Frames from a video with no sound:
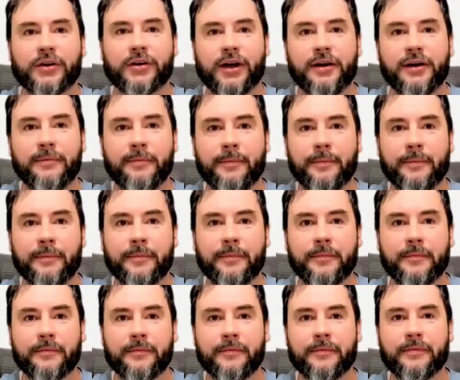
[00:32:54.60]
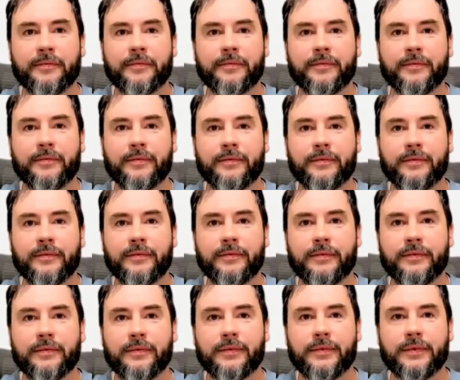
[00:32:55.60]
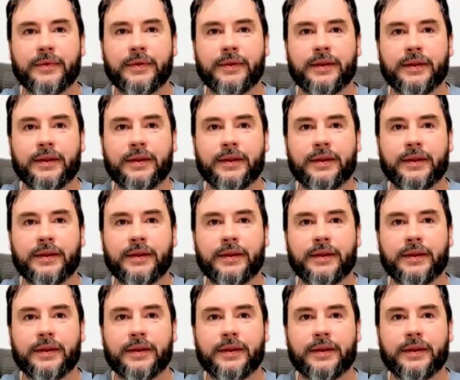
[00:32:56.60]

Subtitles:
I would love to actually try out the CRM